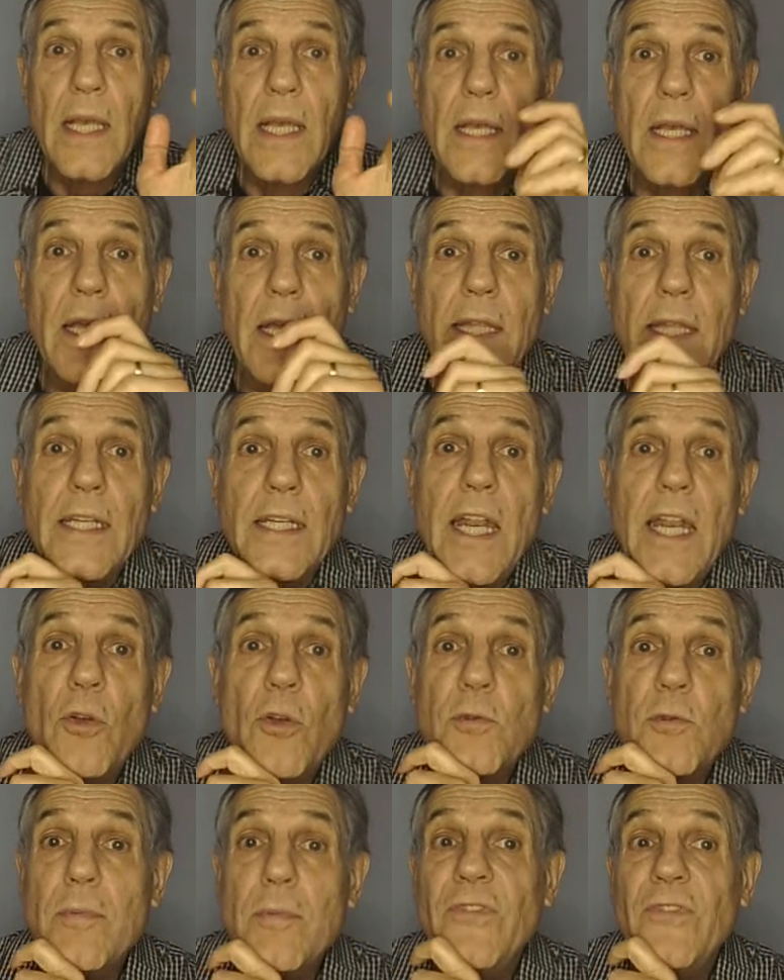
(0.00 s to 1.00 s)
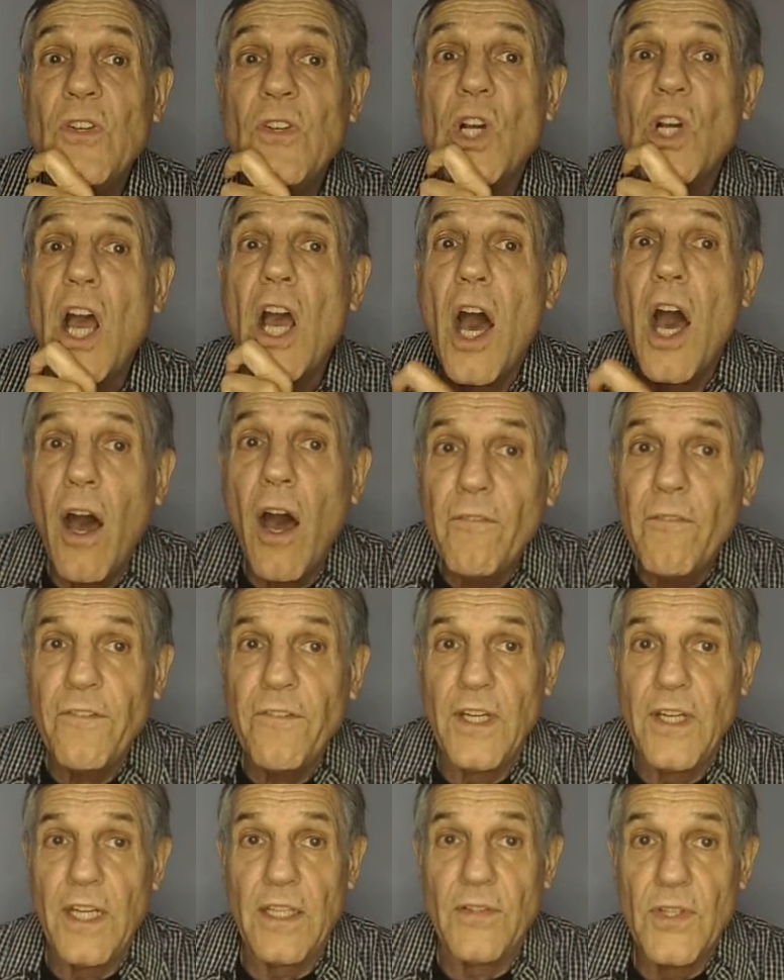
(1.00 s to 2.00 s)
and it helps me feel
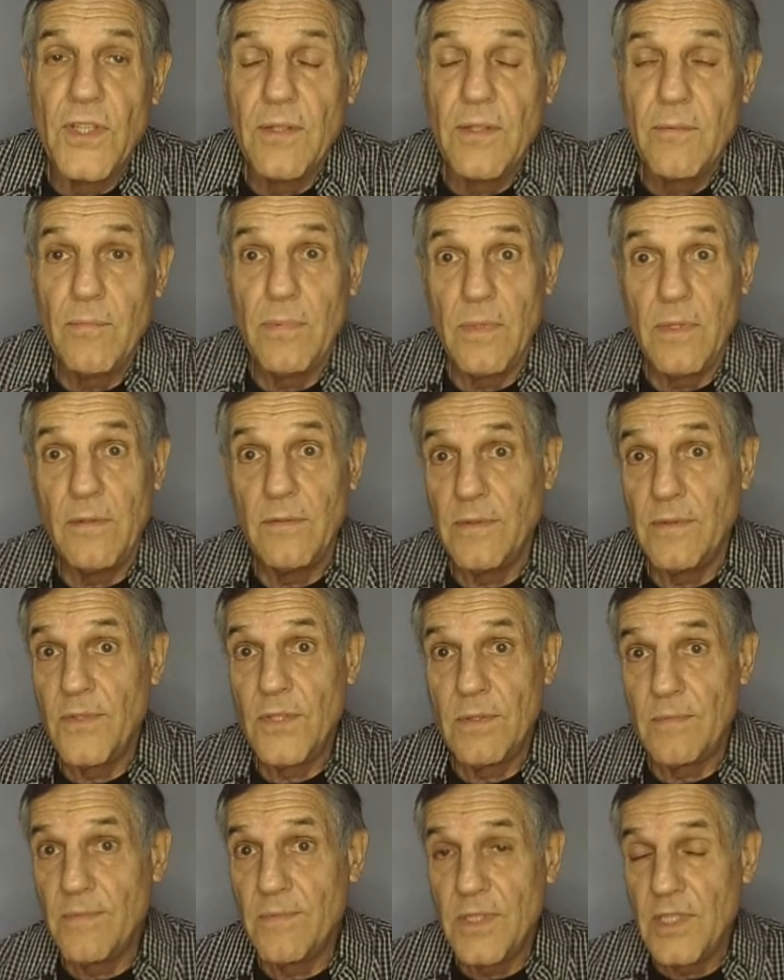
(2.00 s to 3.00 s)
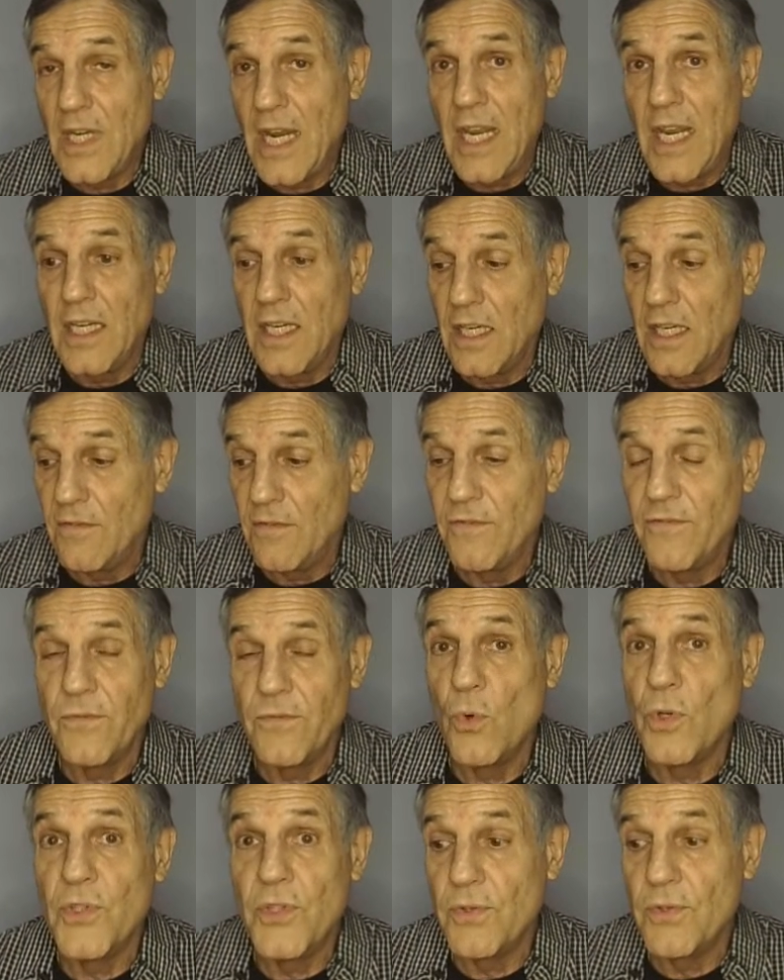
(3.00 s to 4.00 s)
confident in speaking
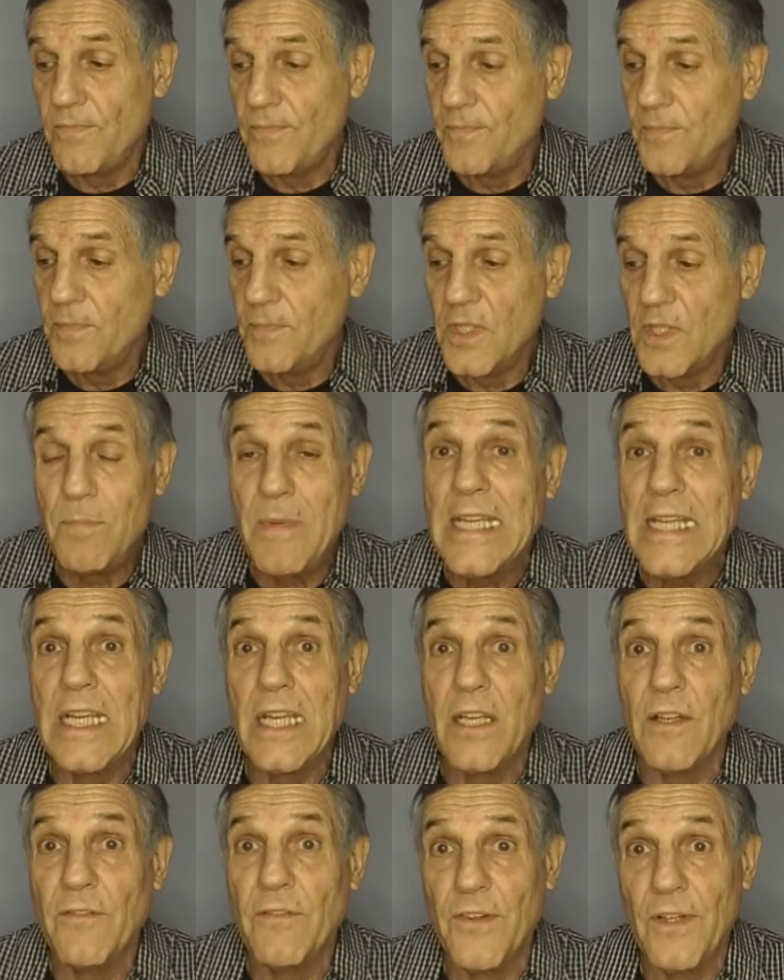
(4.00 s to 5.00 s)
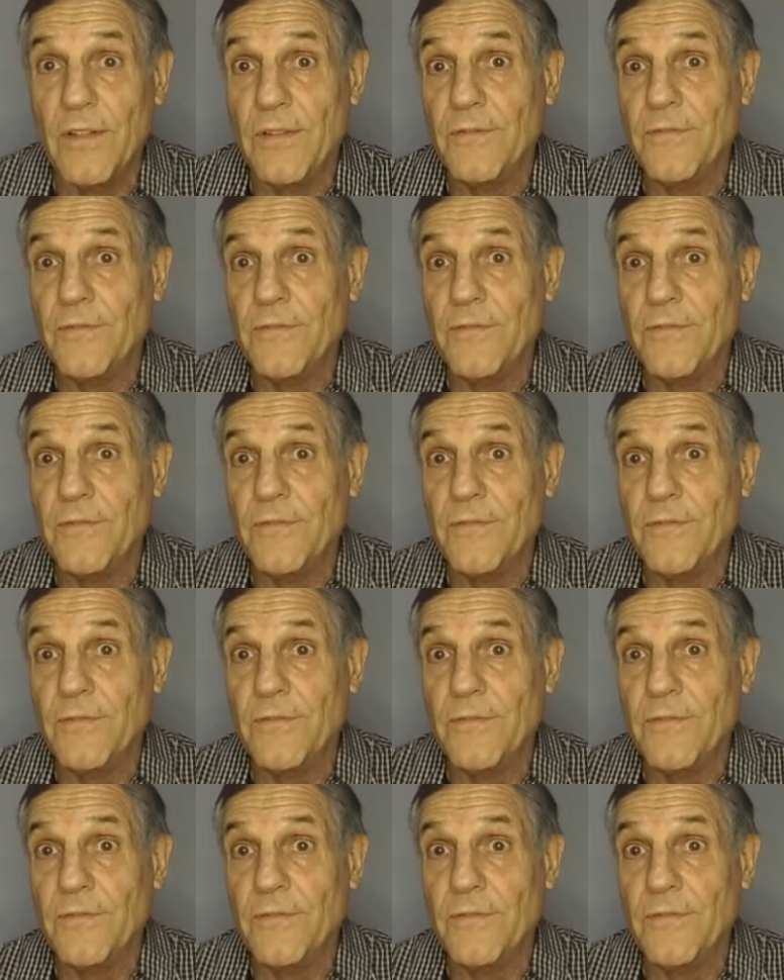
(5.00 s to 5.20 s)
in front of a